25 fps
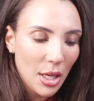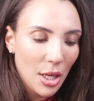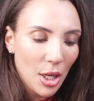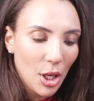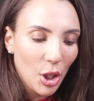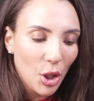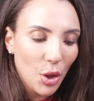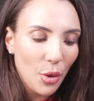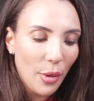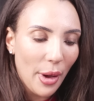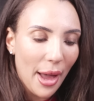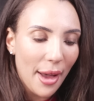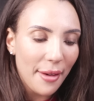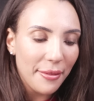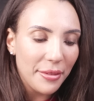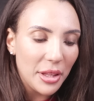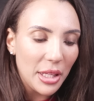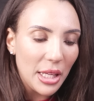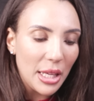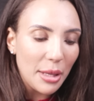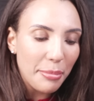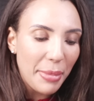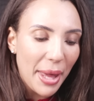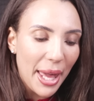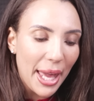You have
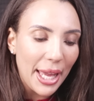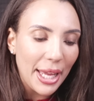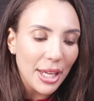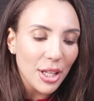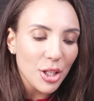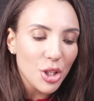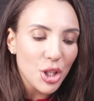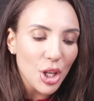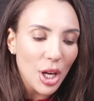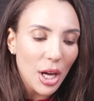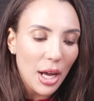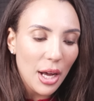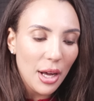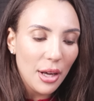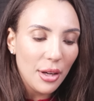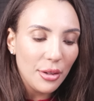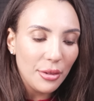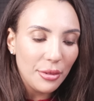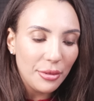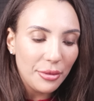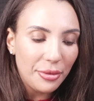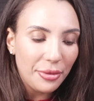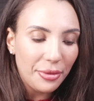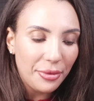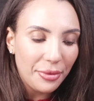the Page
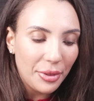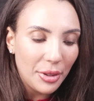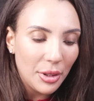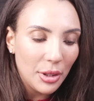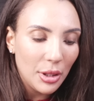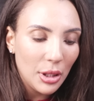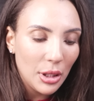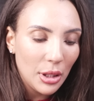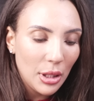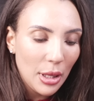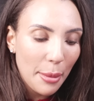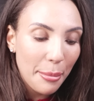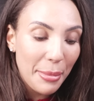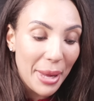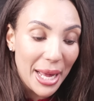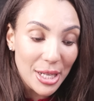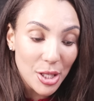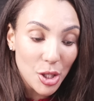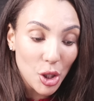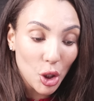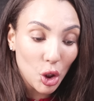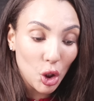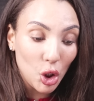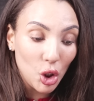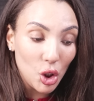of
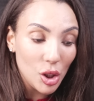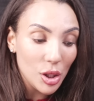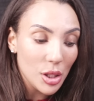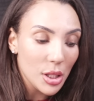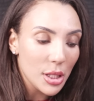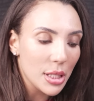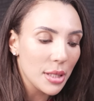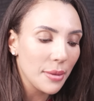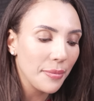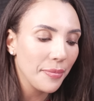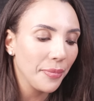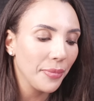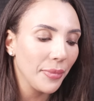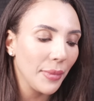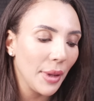Pentacles,